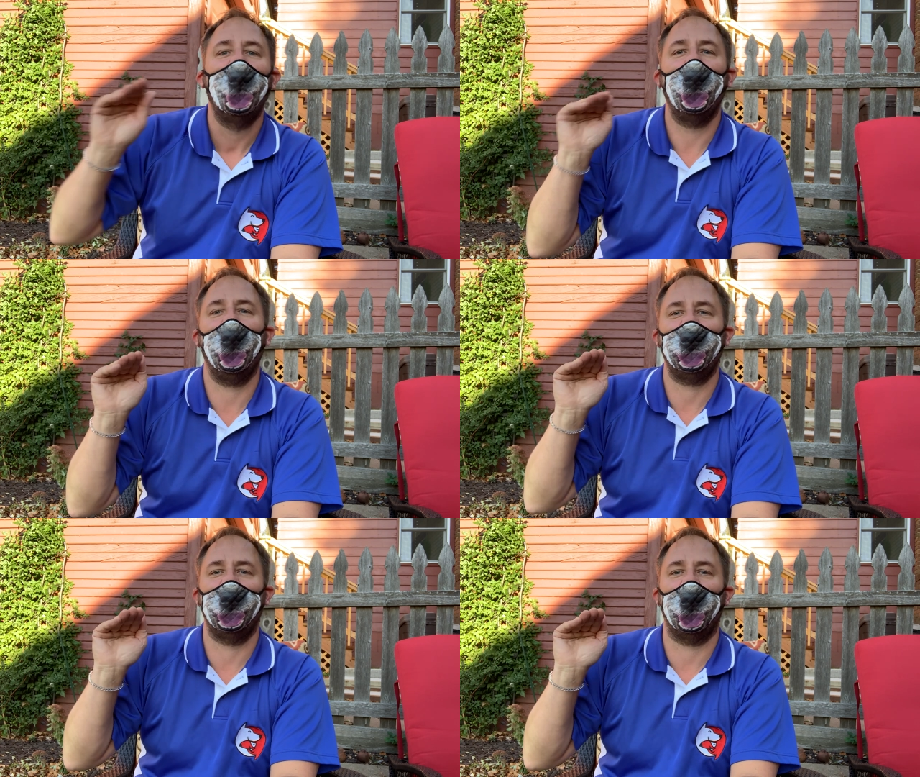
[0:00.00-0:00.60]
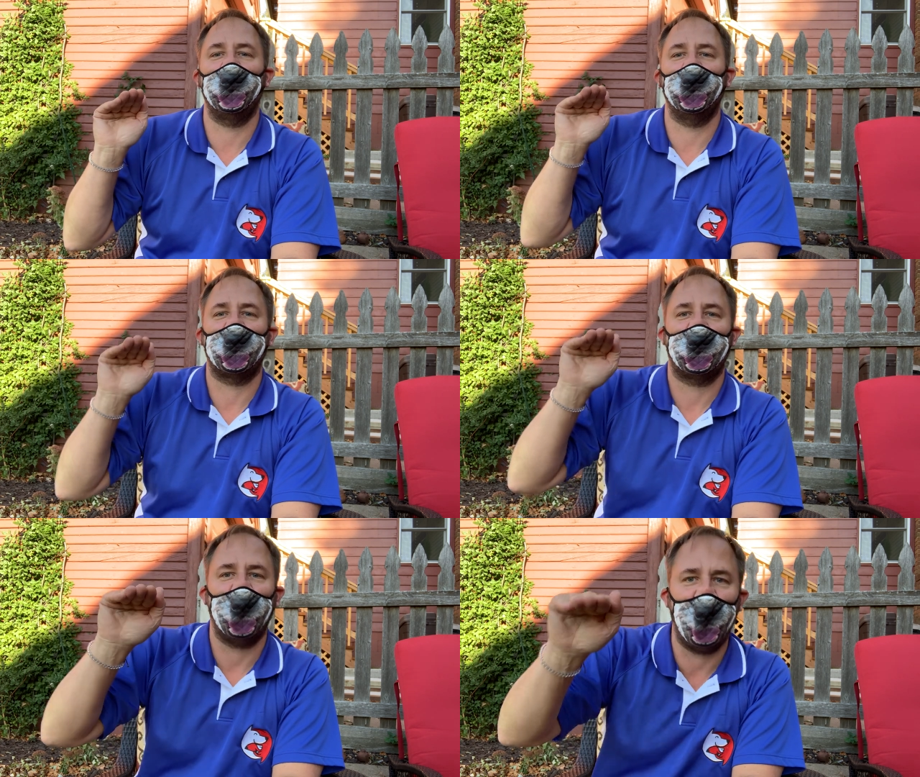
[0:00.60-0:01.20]
What we want the dog to do
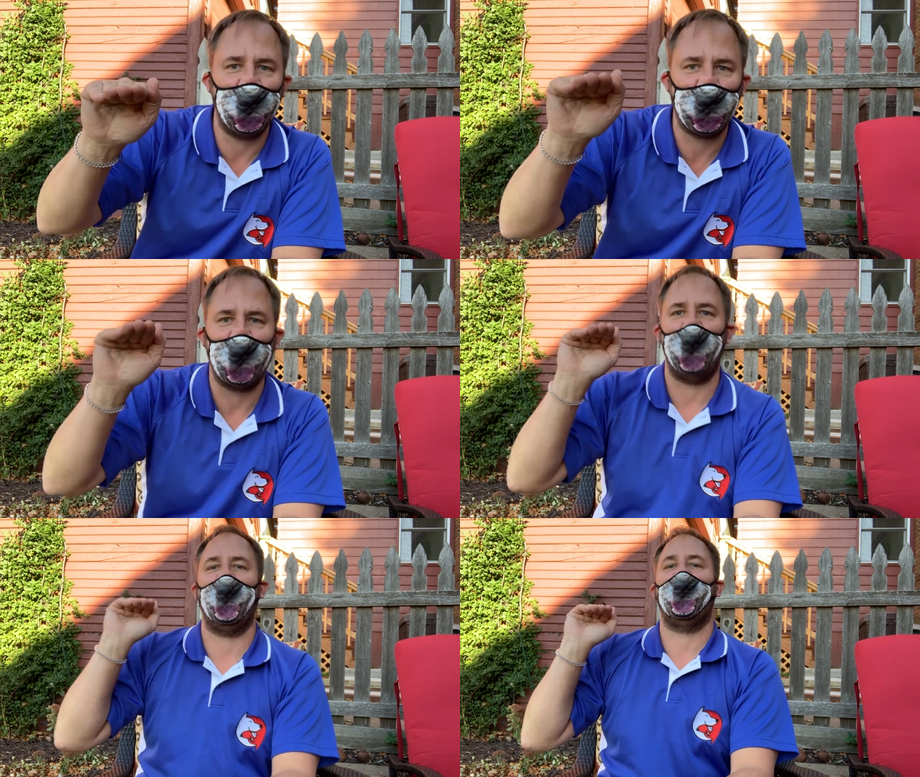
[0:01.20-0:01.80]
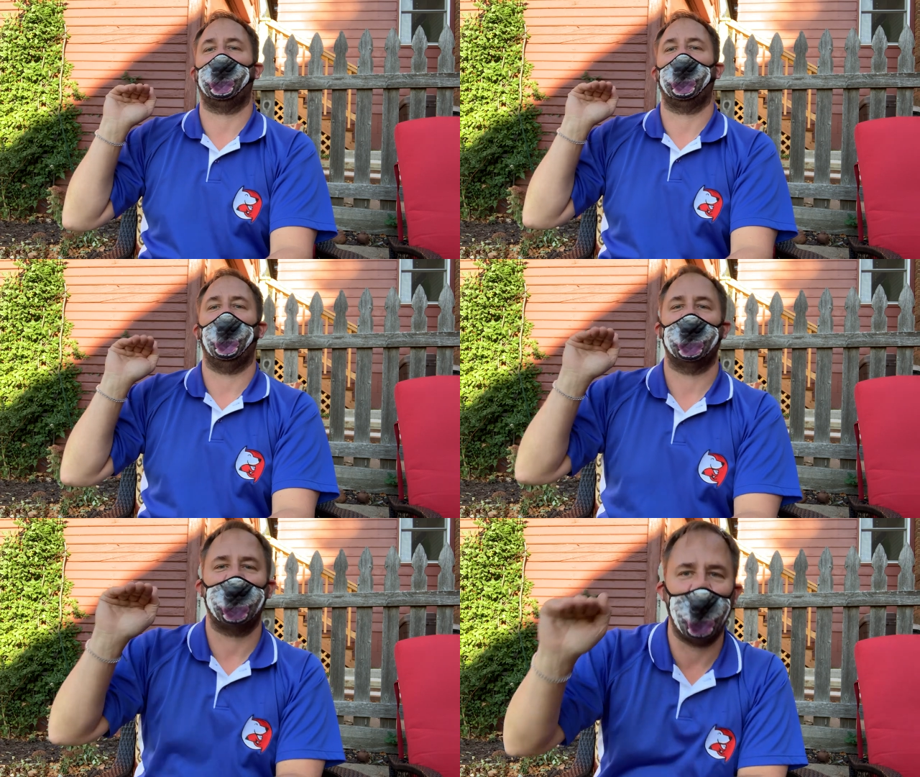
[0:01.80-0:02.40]
is touch and then get the
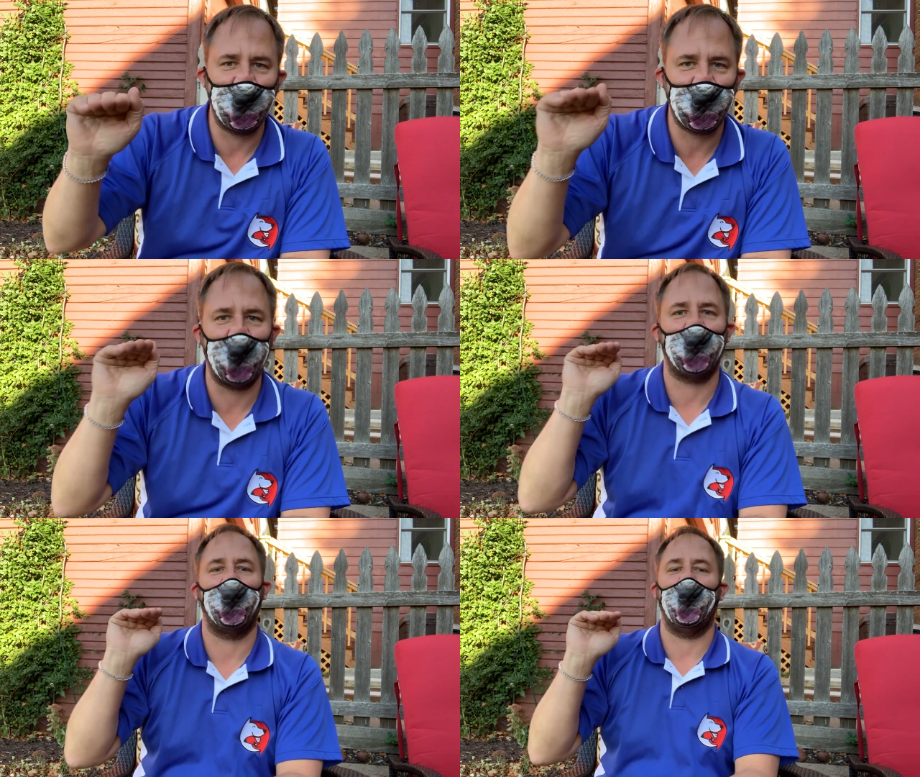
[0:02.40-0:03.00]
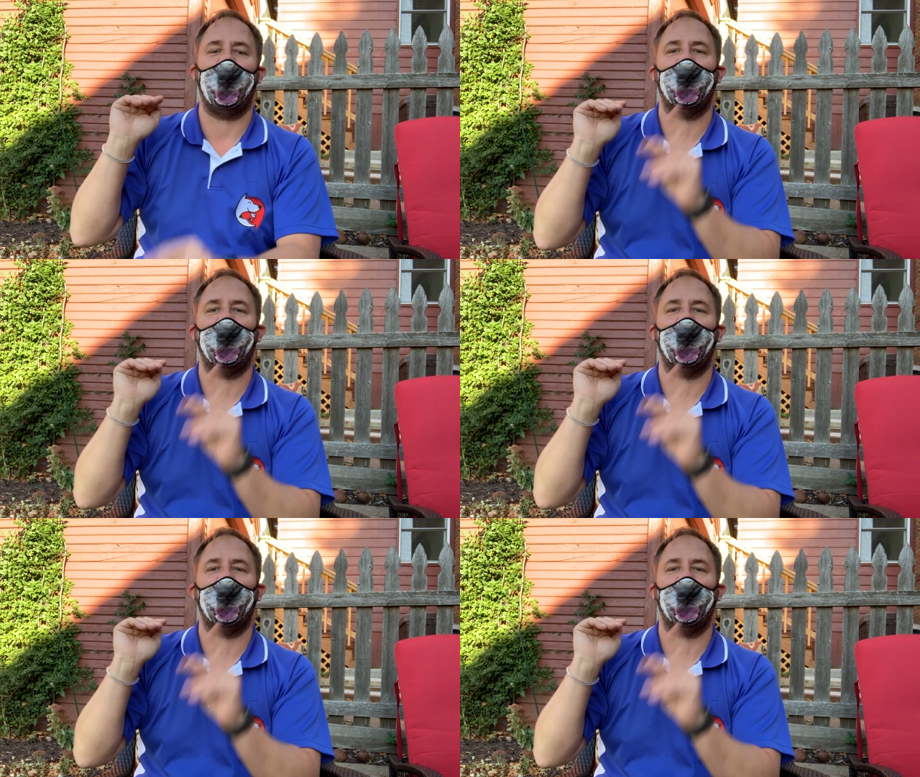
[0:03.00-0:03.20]
reward, okay. touch and get the reward.